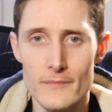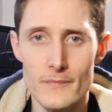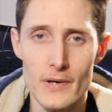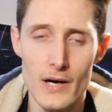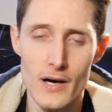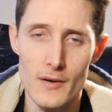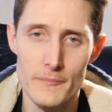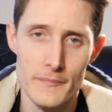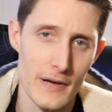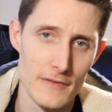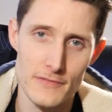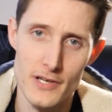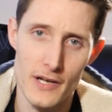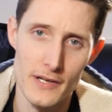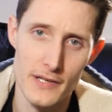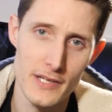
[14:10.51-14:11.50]
I've
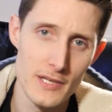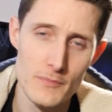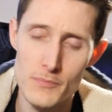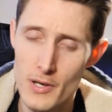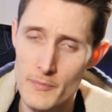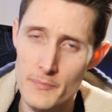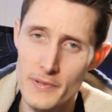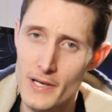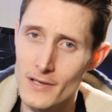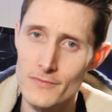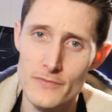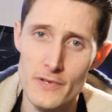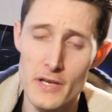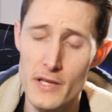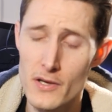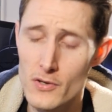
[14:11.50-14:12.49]
got to keep pumping out
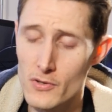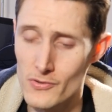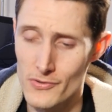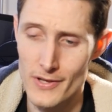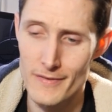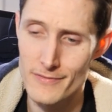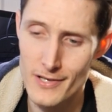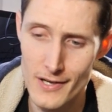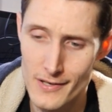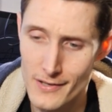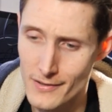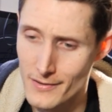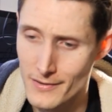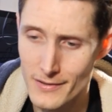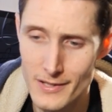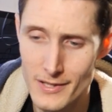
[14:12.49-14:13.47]
videos, I've got to
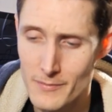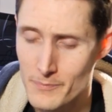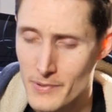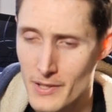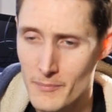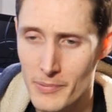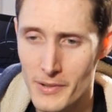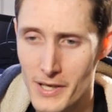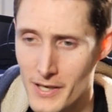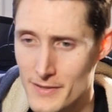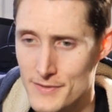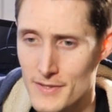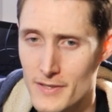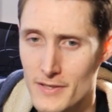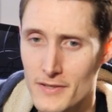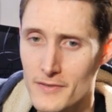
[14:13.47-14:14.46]
keep being
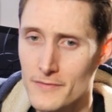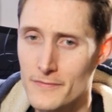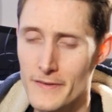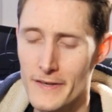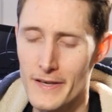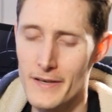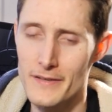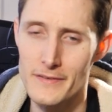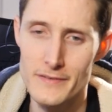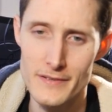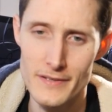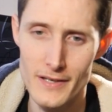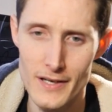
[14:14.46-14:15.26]
positive, and